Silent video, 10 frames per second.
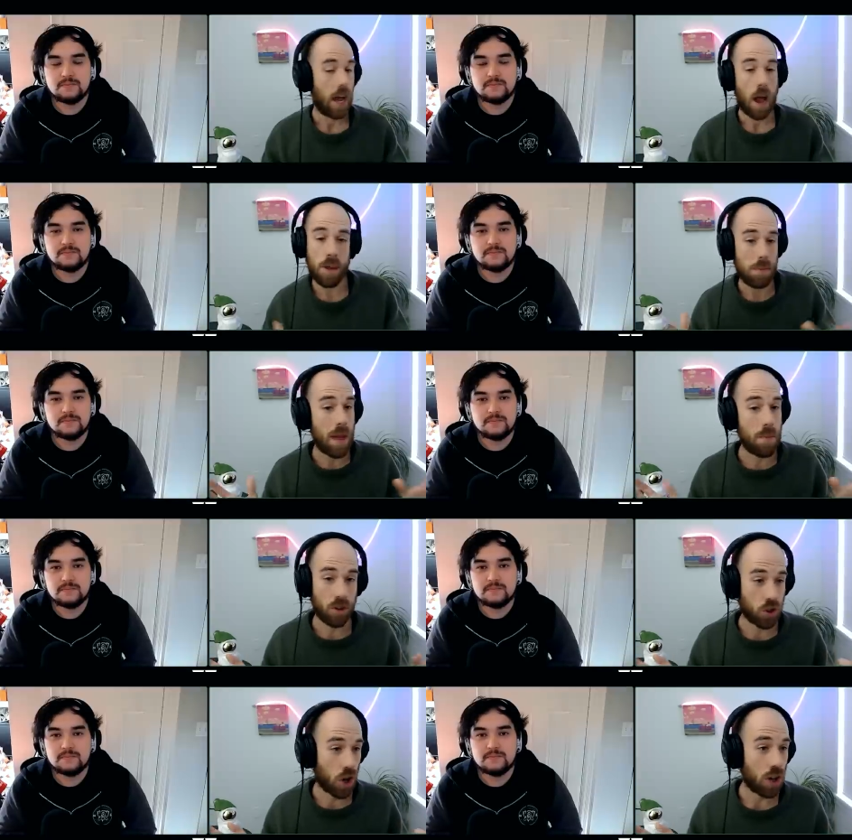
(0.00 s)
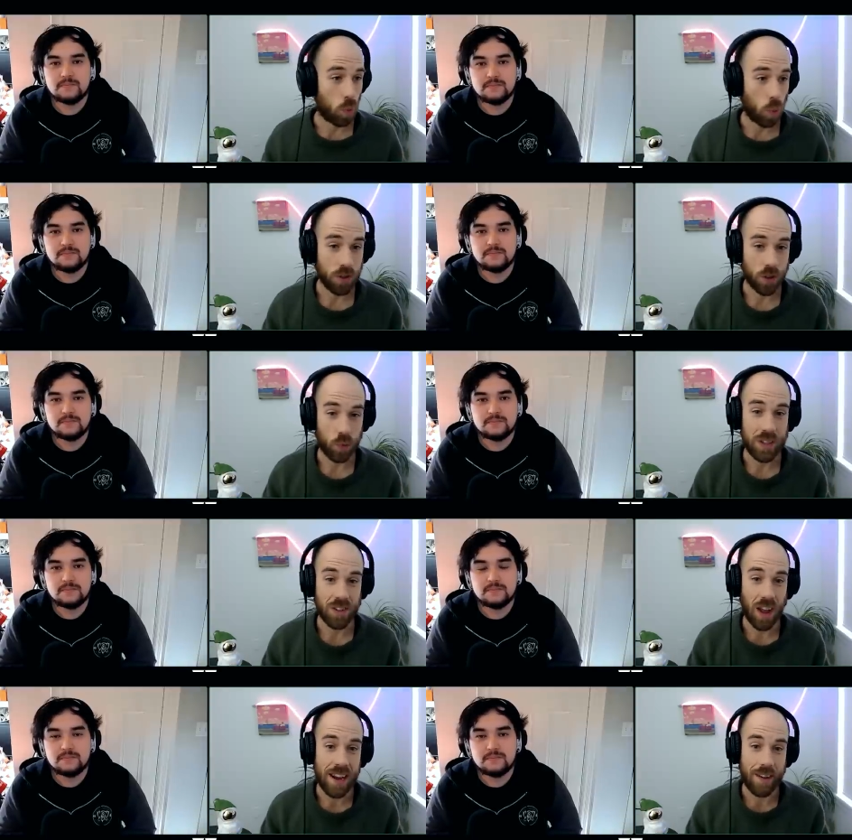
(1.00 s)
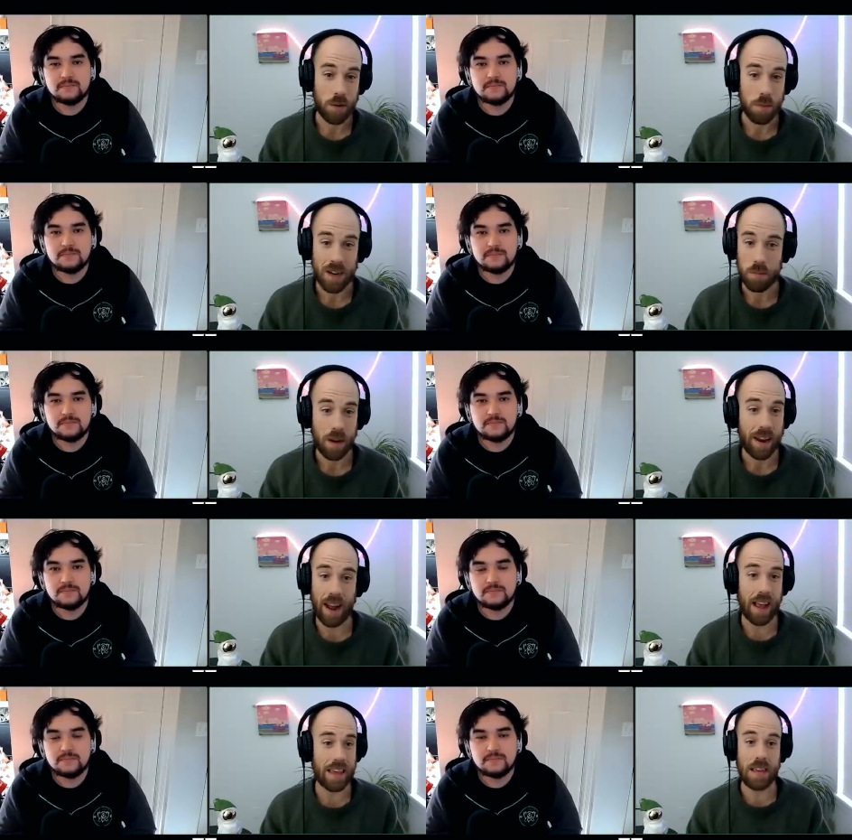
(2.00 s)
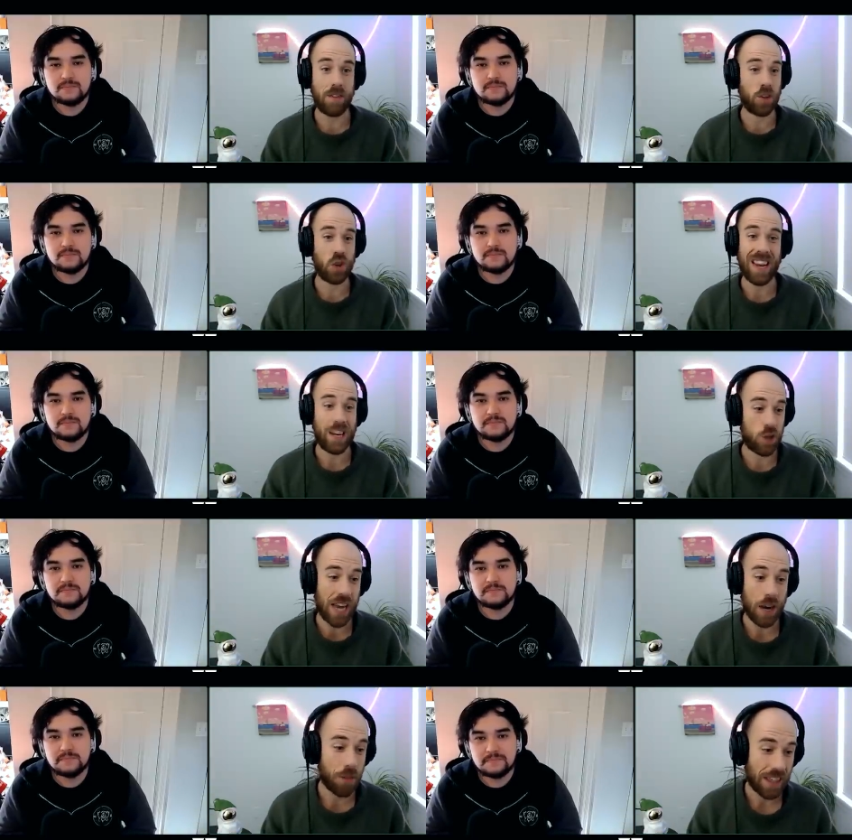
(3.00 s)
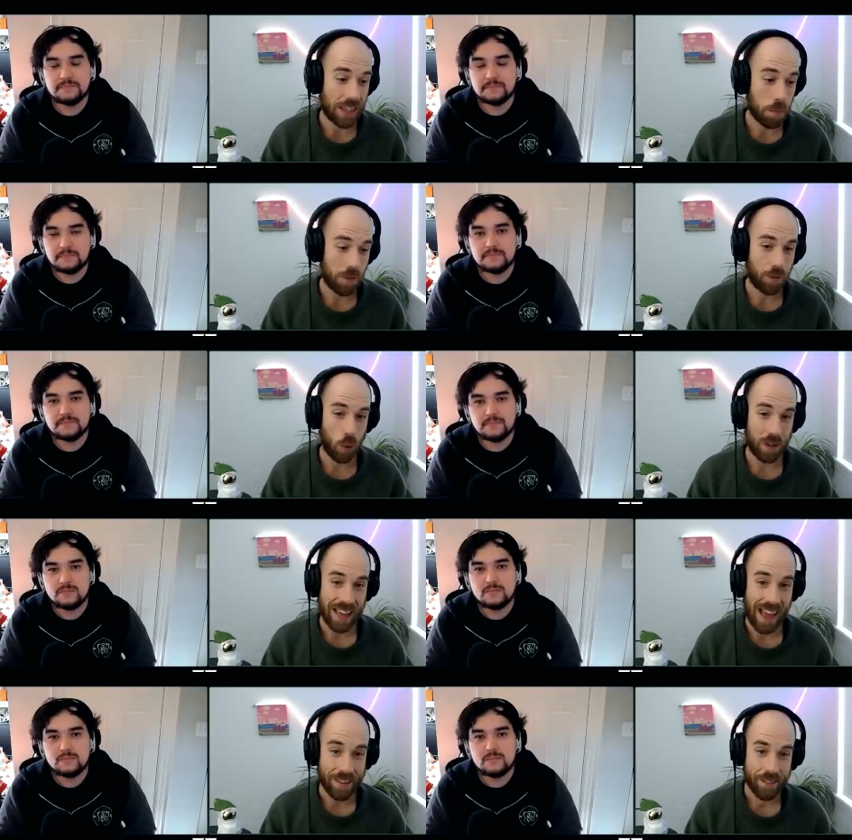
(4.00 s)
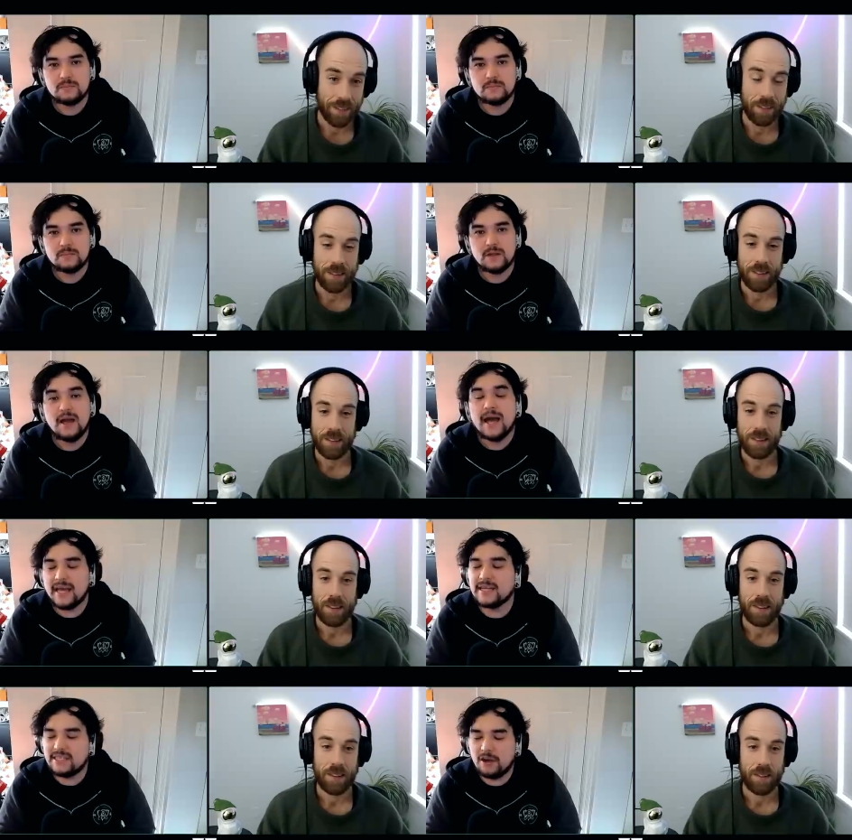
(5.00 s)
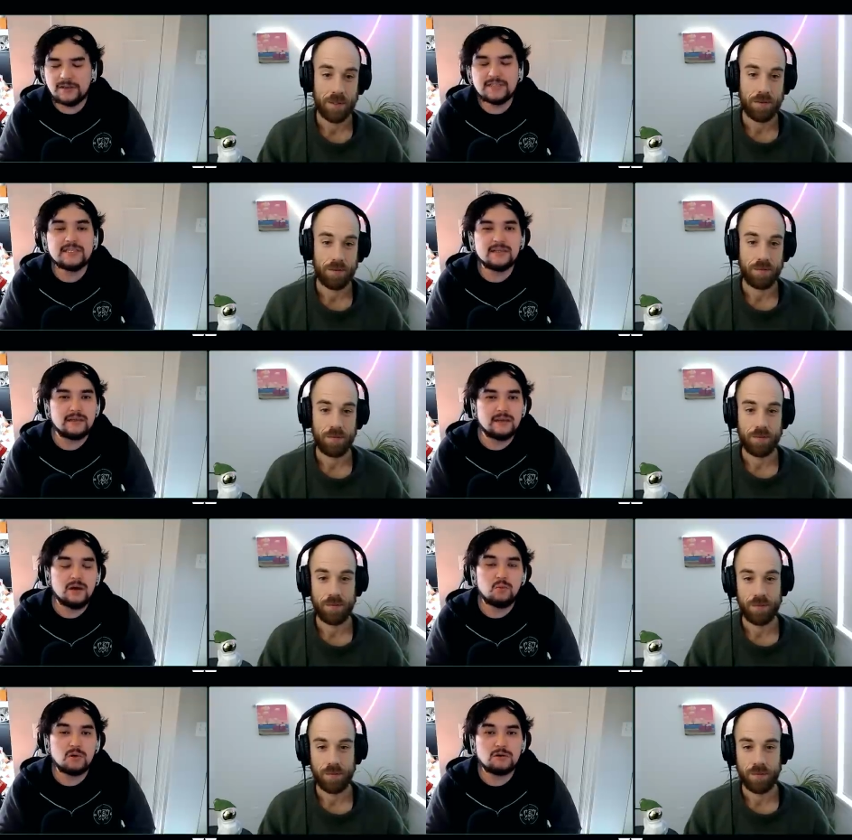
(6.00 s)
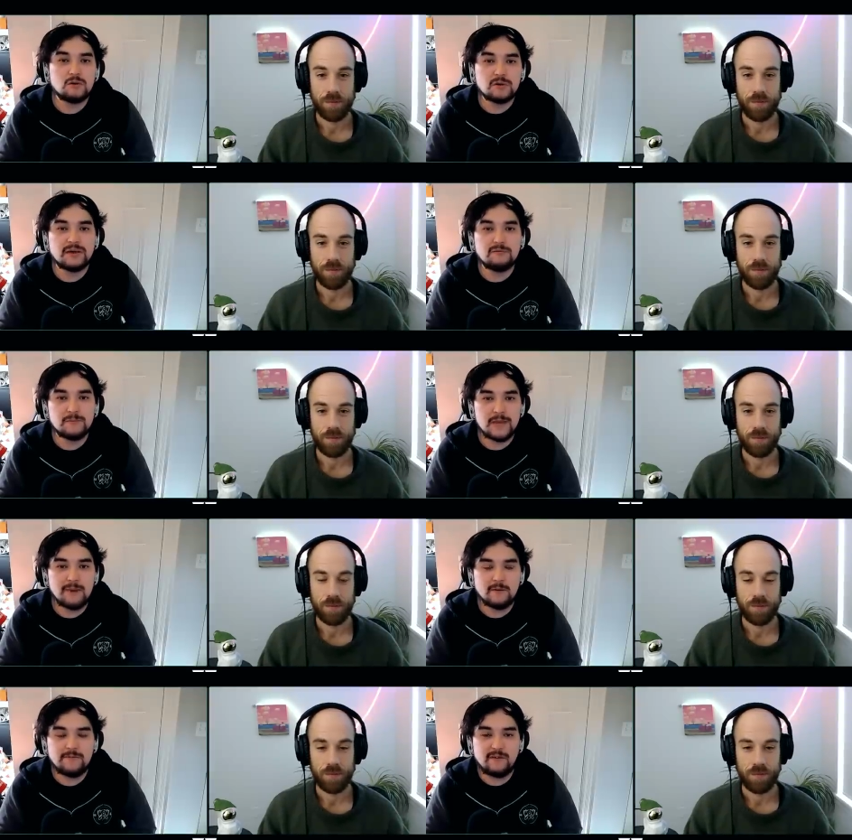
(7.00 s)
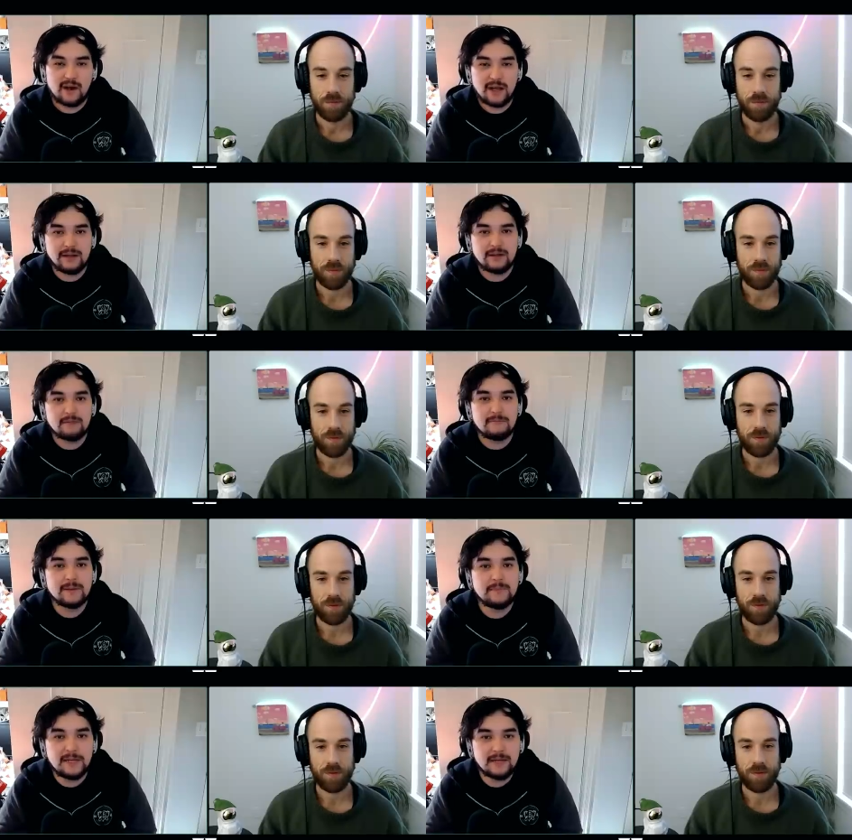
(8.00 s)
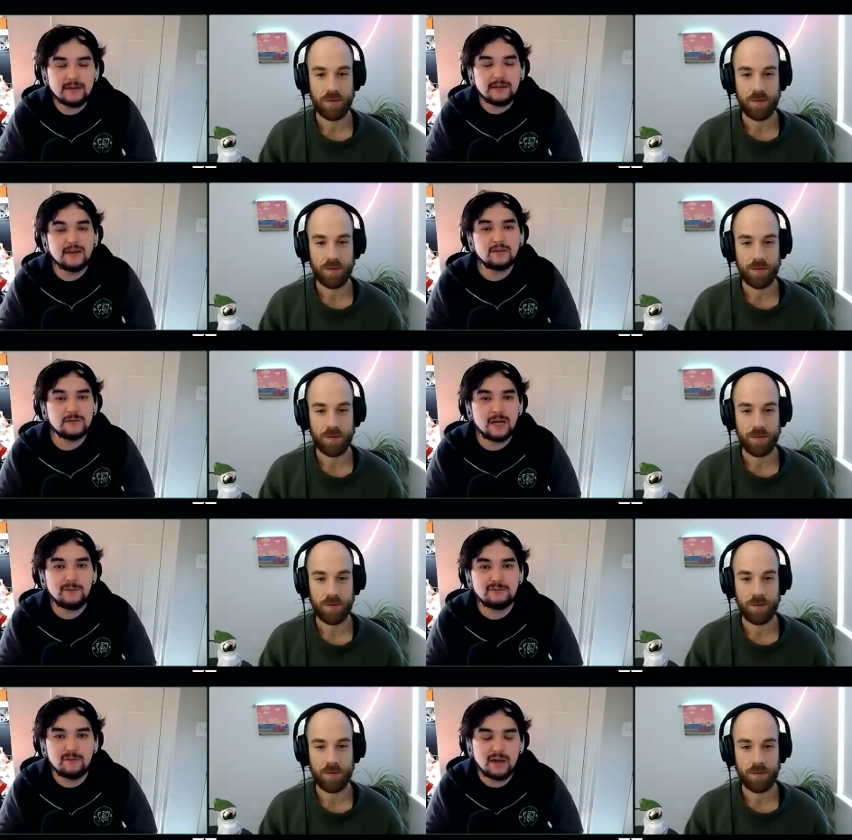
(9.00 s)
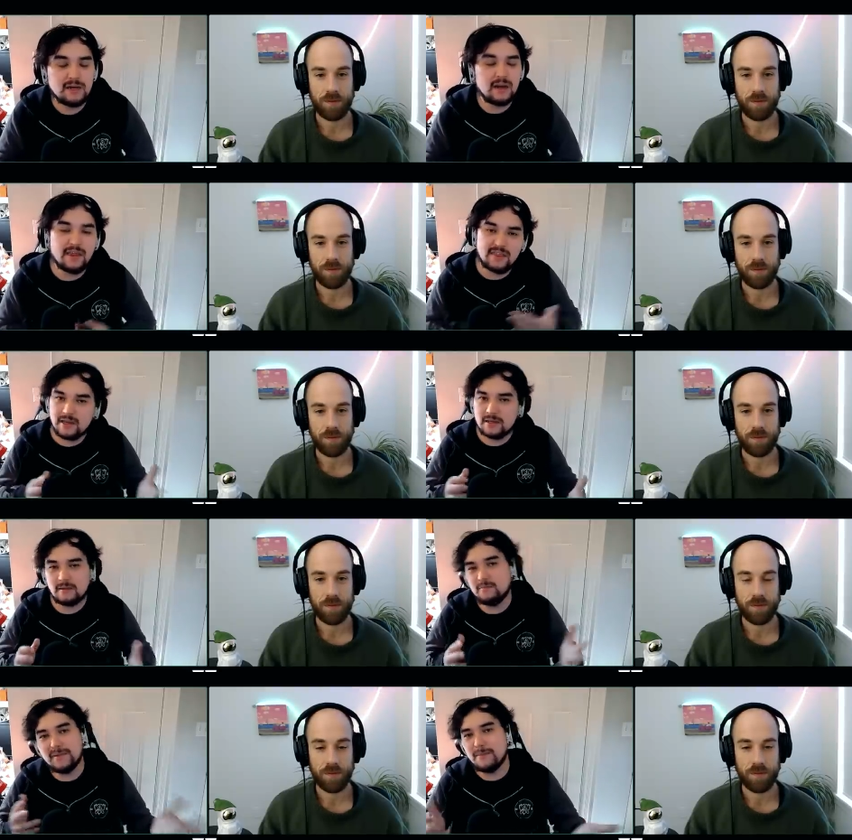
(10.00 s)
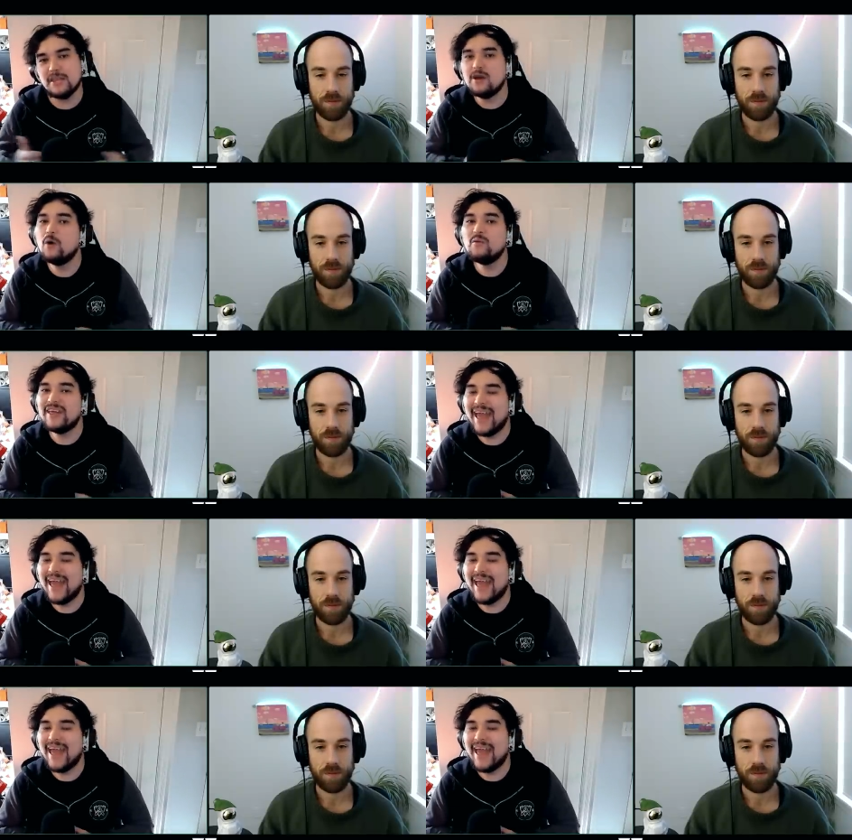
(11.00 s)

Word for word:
Speaker 1: I mean, maybe they'll shock the world and re-sign everybody, but even J D G, I don't think, can be affording that.
Speaker 2: It's hard to see a world where they would be able to find a repeat, another type of run. I think maybe the only